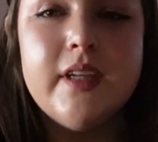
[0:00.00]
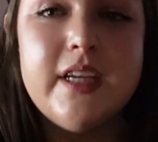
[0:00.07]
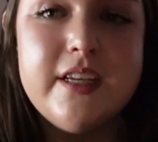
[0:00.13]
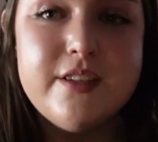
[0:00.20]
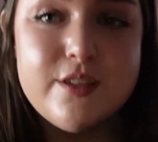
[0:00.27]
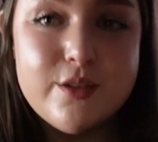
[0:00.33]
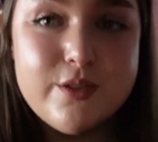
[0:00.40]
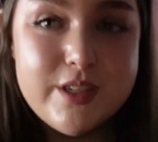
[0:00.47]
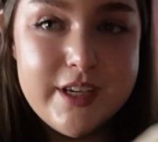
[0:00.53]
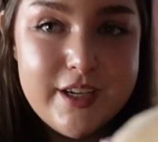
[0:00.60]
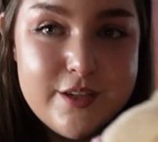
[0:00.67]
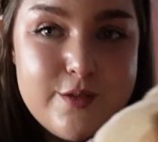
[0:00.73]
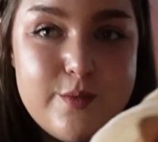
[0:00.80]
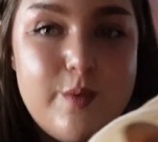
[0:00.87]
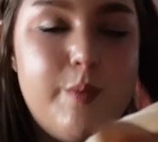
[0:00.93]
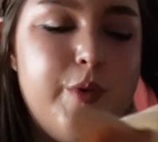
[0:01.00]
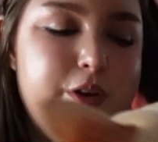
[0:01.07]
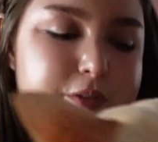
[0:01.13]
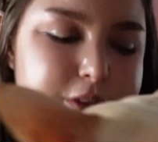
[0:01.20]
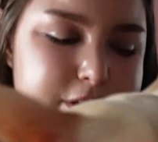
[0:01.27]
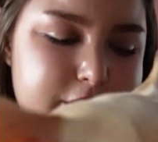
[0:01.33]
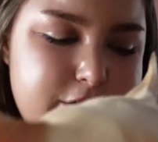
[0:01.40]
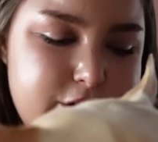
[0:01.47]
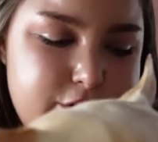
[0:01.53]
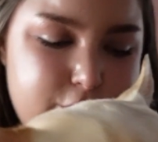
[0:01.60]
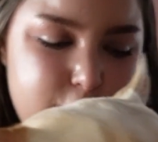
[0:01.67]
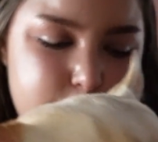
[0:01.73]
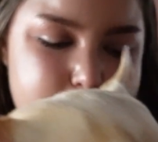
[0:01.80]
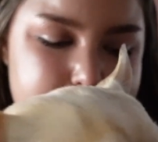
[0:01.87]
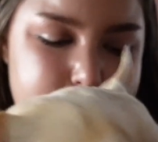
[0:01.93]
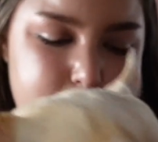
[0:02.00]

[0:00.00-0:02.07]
He's losing his privileges to be